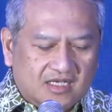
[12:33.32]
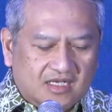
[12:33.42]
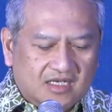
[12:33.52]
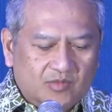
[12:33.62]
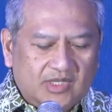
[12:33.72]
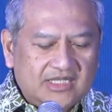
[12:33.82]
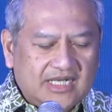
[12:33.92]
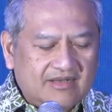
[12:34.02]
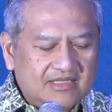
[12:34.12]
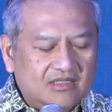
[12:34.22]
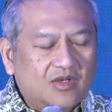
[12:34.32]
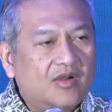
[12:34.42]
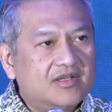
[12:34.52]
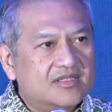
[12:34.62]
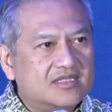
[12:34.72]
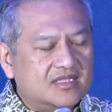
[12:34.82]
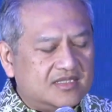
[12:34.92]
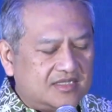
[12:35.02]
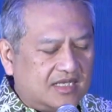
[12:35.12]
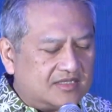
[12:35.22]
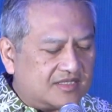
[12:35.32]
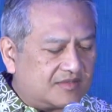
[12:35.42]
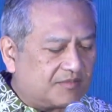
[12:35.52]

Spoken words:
where the character Lawrence says,